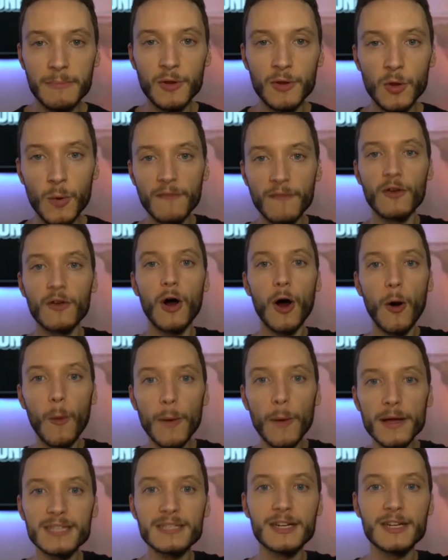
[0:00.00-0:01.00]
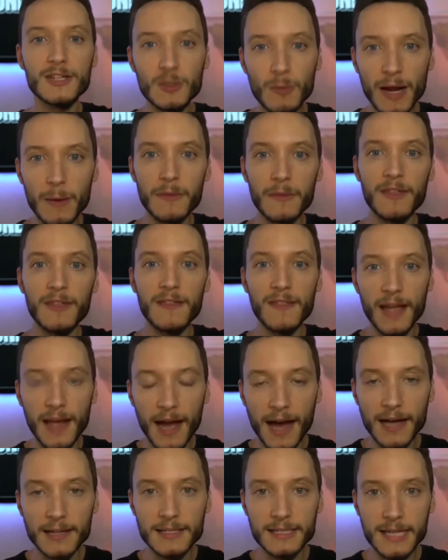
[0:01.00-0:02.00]
but you have to always situate it within the
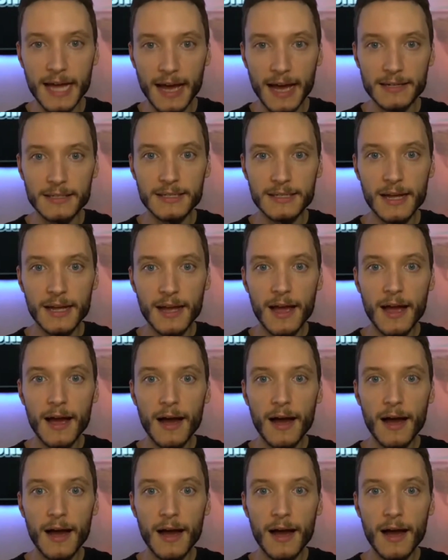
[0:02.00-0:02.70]
context